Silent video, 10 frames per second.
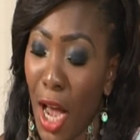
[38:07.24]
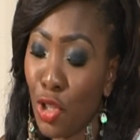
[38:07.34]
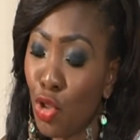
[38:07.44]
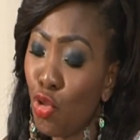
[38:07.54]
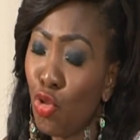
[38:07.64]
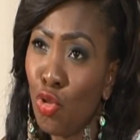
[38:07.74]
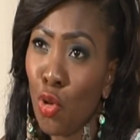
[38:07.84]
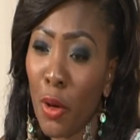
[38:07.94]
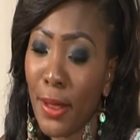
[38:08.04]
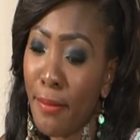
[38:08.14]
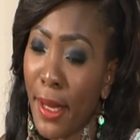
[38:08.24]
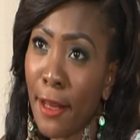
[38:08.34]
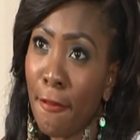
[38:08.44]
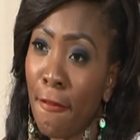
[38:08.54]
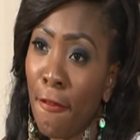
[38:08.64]
Are you done
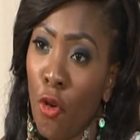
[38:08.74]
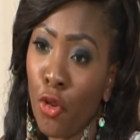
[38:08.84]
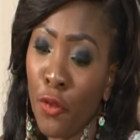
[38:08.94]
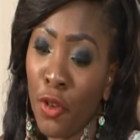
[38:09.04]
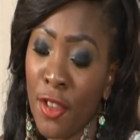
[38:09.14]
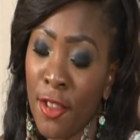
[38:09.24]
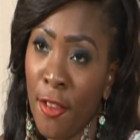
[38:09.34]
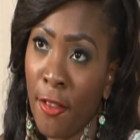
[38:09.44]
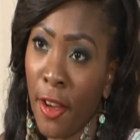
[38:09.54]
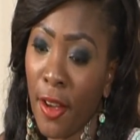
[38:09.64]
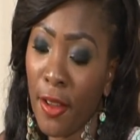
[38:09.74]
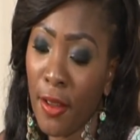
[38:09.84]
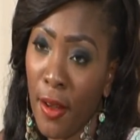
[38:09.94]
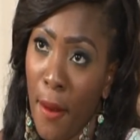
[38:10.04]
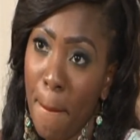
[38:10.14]
making fun of yourself, eh,
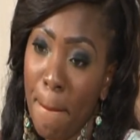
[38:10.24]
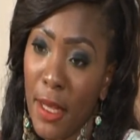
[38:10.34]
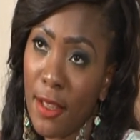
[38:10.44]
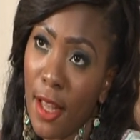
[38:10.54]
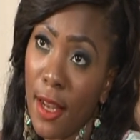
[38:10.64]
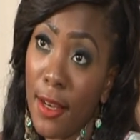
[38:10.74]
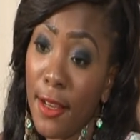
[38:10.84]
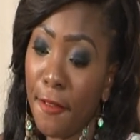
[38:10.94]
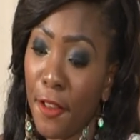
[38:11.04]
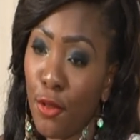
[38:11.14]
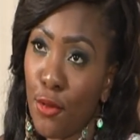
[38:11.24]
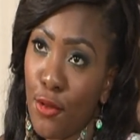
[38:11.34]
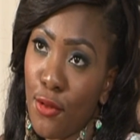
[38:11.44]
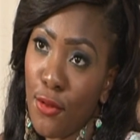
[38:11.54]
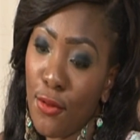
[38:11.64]
Mr.
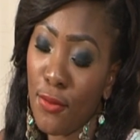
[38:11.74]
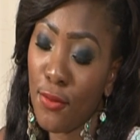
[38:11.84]
Levinus?